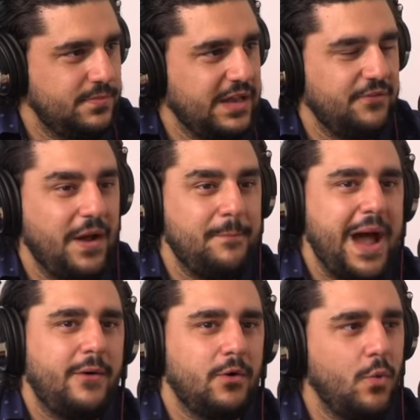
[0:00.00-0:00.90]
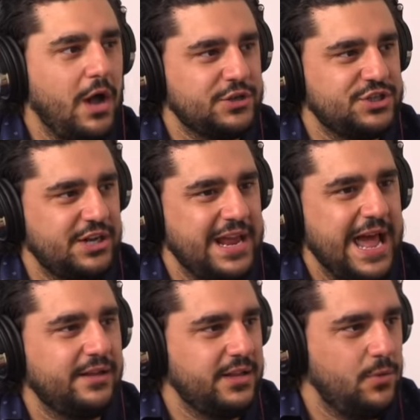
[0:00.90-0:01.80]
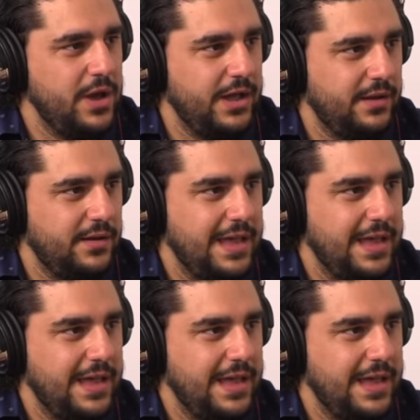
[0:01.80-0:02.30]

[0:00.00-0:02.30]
Like if I power washed an alleyway